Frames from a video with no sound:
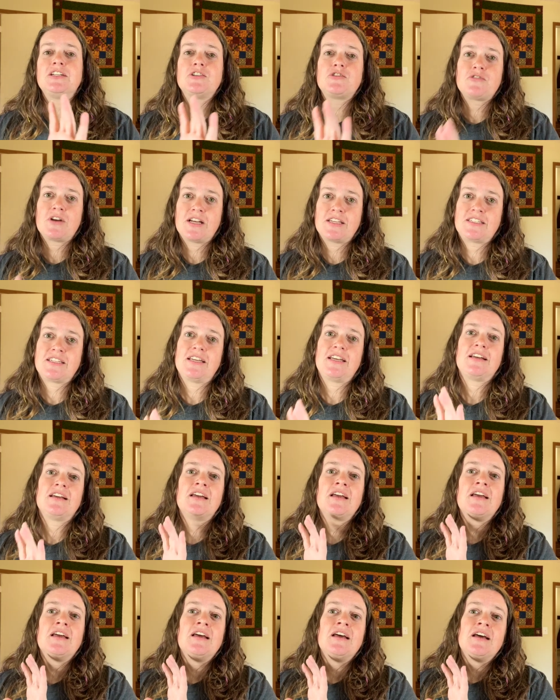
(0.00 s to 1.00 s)
addressing
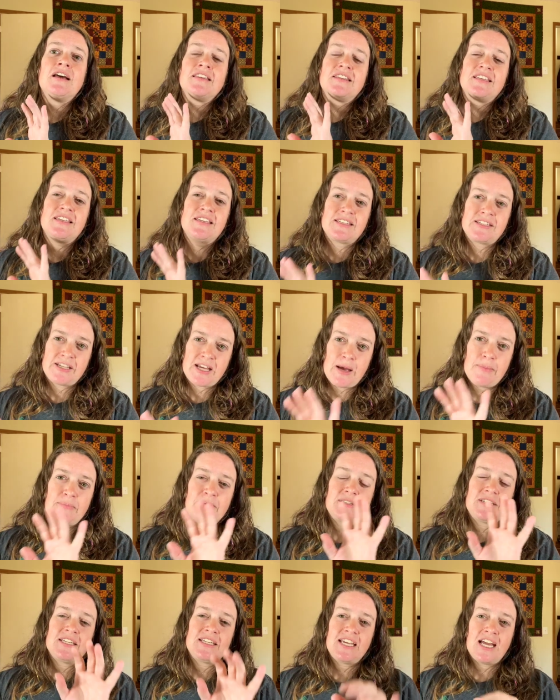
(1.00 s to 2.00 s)
the
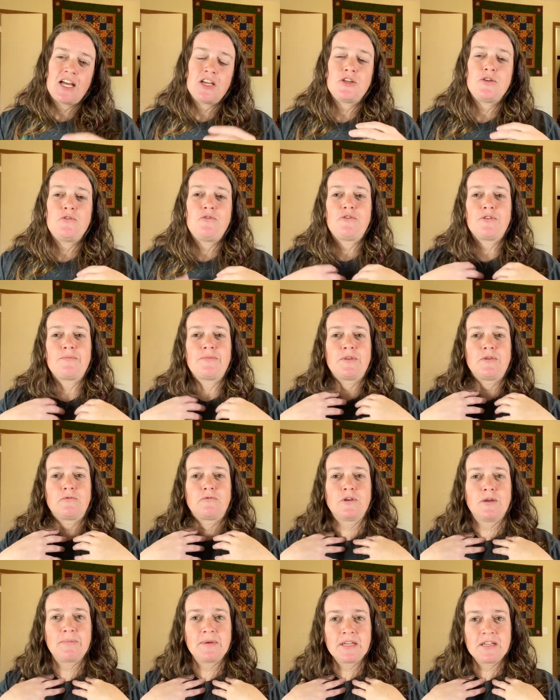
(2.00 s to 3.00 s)
step to get you from the
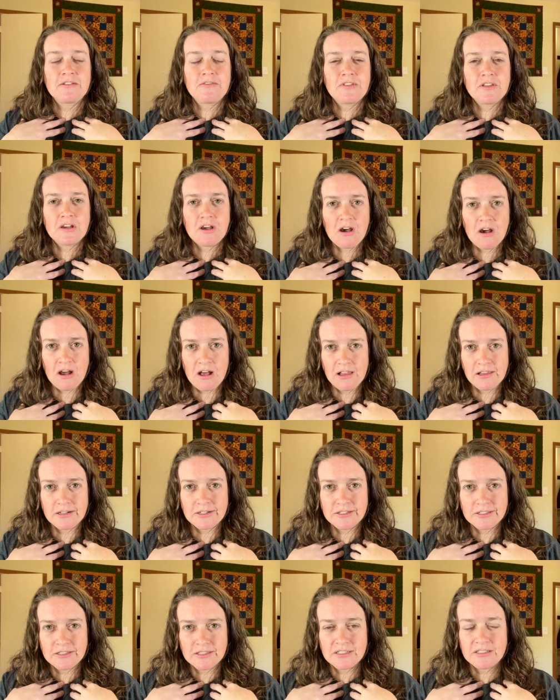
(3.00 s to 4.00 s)
ribbing of the
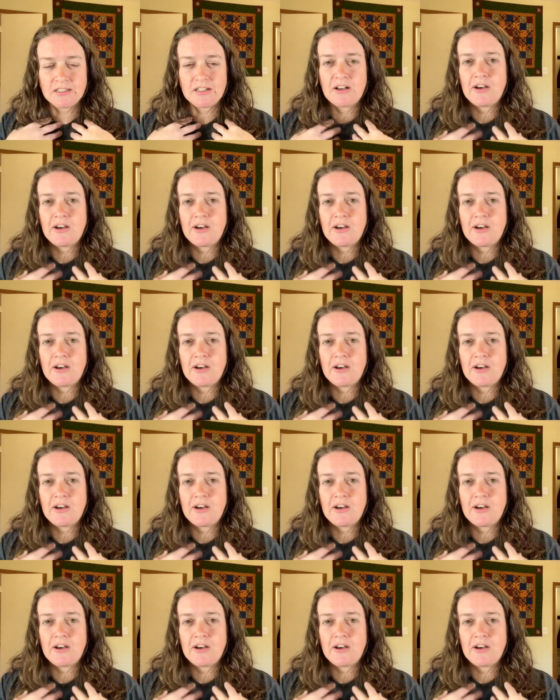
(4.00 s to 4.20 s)
collar